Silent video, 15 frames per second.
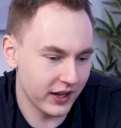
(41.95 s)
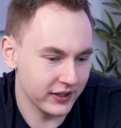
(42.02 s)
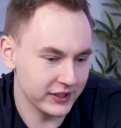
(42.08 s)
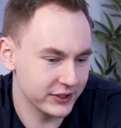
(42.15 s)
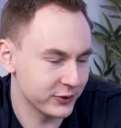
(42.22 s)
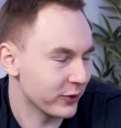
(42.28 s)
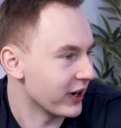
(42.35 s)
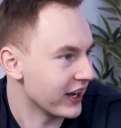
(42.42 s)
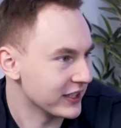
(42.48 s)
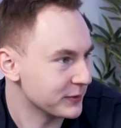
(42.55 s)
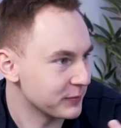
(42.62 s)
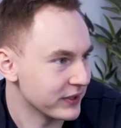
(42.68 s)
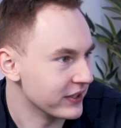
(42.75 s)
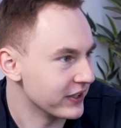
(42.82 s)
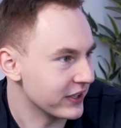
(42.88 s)
Discord has
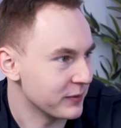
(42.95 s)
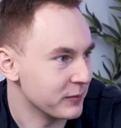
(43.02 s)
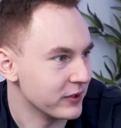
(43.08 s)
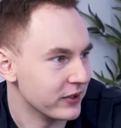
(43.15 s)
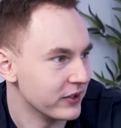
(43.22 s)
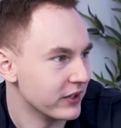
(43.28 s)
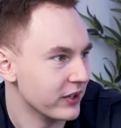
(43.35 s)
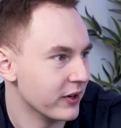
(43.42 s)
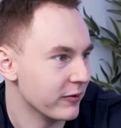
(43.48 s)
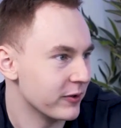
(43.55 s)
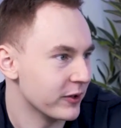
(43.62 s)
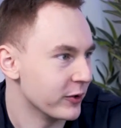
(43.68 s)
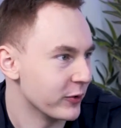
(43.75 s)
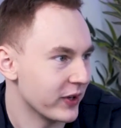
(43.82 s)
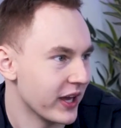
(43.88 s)
been the community of
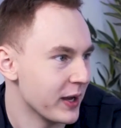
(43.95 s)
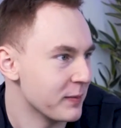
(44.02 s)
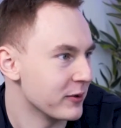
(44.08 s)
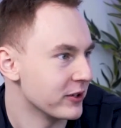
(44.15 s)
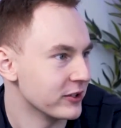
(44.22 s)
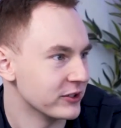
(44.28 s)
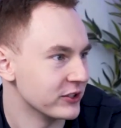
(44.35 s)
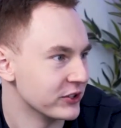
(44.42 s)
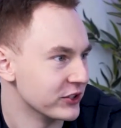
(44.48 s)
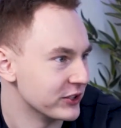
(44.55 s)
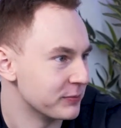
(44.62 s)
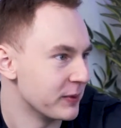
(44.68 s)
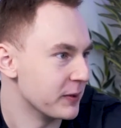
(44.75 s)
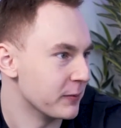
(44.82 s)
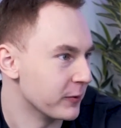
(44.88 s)
gamers and just
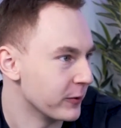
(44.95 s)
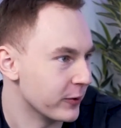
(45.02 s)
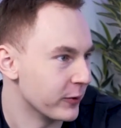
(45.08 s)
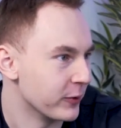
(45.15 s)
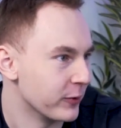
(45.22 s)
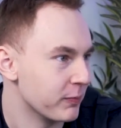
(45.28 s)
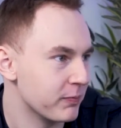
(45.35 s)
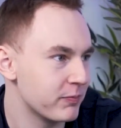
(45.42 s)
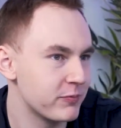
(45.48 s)
people who